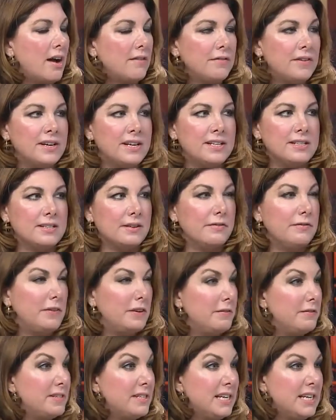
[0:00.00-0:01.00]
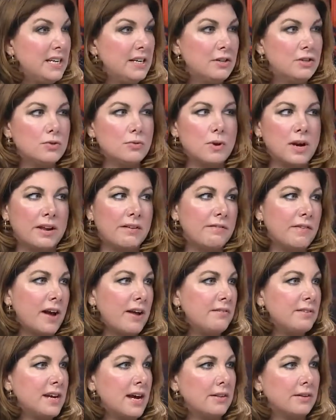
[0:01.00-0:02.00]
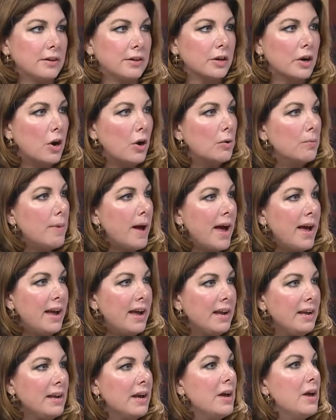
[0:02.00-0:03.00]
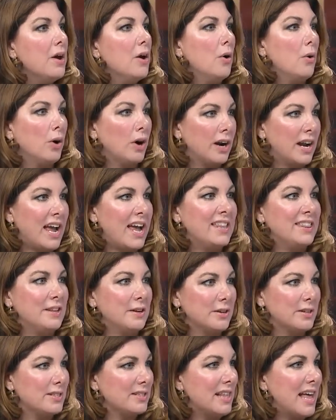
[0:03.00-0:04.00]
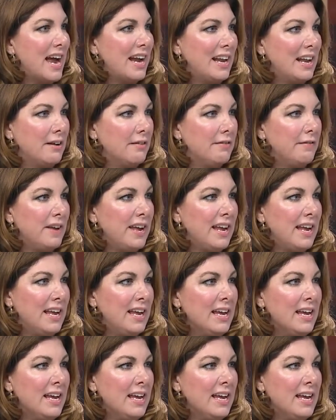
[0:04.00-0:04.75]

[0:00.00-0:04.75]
Often it's a $15, $25 copay, or again, there's sliding fee.